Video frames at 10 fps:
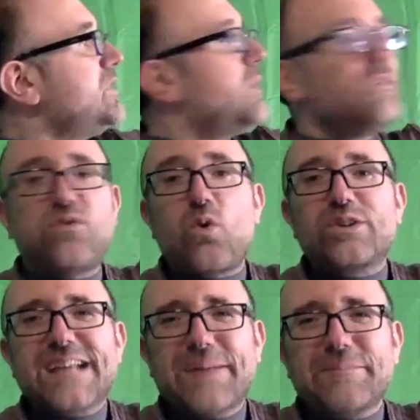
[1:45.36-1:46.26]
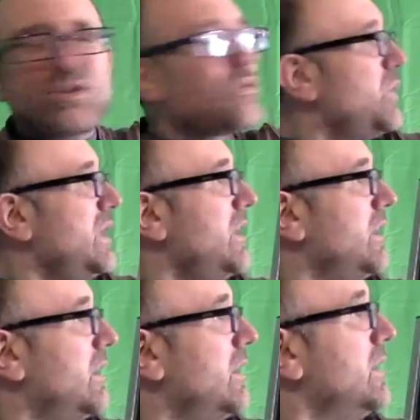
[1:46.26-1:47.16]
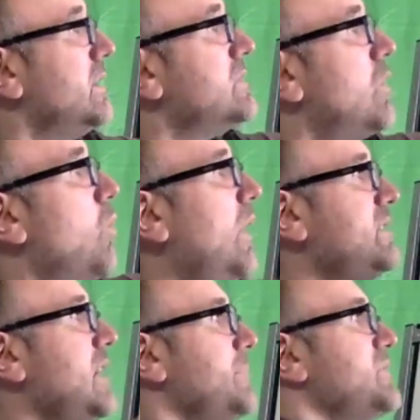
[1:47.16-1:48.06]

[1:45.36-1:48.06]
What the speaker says: one? 4 times 3. So 1 times